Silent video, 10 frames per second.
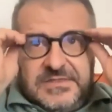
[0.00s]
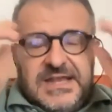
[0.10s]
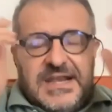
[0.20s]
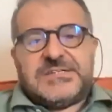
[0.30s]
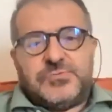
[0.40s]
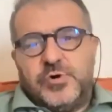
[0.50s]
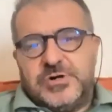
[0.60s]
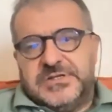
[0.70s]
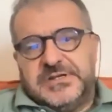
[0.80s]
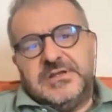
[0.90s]
the last
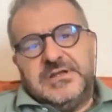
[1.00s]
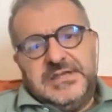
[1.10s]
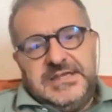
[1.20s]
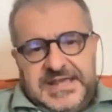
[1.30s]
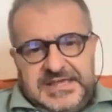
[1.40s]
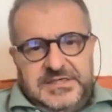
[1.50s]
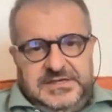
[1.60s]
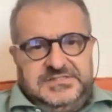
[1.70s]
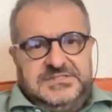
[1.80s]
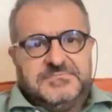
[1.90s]
word in
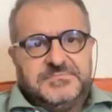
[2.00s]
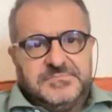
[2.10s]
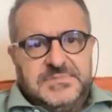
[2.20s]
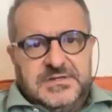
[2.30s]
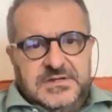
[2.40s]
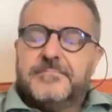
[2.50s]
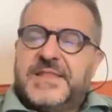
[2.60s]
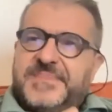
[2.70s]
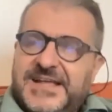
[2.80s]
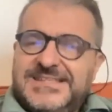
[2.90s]
ethics.
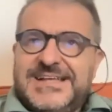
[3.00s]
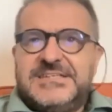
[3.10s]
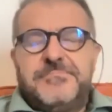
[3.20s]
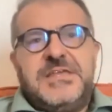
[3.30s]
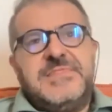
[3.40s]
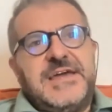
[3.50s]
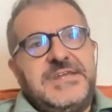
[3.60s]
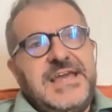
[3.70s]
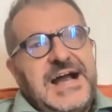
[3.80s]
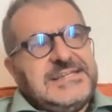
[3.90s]
But that doesn't mean
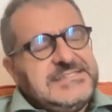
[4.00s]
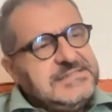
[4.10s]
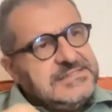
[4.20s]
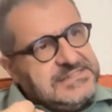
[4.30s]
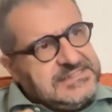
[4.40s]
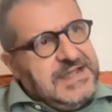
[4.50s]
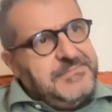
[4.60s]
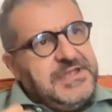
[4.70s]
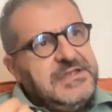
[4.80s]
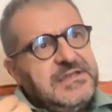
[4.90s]
that it has
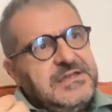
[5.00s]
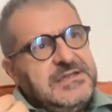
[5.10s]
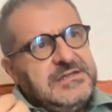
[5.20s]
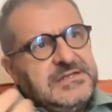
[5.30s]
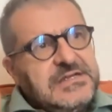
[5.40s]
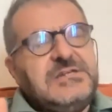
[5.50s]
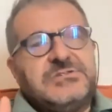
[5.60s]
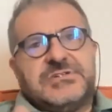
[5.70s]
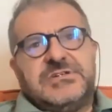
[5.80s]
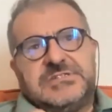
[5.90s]
some
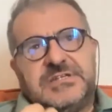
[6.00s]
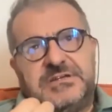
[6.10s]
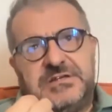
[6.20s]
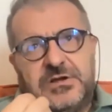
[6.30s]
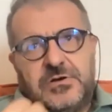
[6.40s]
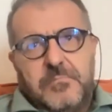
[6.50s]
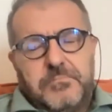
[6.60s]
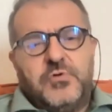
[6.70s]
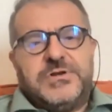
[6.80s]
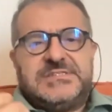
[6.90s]
interesting
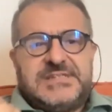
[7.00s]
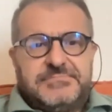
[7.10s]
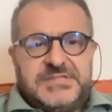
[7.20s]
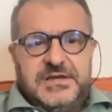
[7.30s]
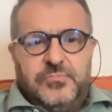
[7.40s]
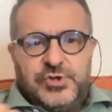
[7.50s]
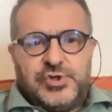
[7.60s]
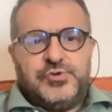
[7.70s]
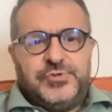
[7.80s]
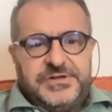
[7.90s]
component, something we
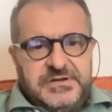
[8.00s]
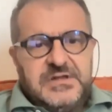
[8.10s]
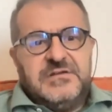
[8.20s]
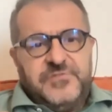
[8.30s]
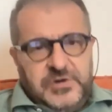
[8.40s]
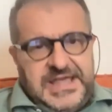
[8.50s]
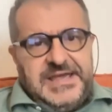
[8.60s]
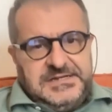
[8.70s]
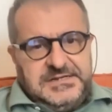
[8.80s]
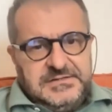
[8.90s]
shouldn't
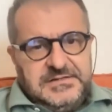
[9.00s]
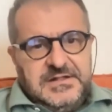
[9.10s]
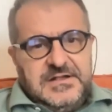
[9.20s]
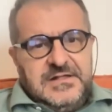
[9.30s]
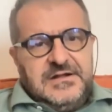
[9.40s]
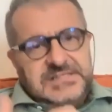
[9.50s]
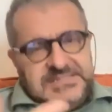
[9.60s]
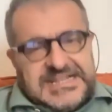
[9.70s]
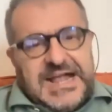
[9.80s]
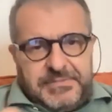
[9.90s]
forget in
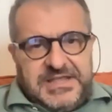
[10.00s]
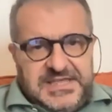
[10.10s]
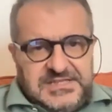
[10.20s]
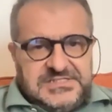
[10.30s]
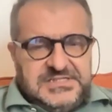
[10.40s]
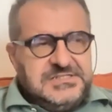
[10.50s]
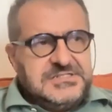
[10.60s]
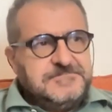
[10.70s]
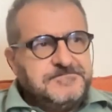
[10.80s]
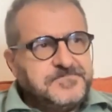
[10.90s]
some
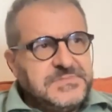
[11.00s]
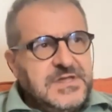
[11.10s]
cases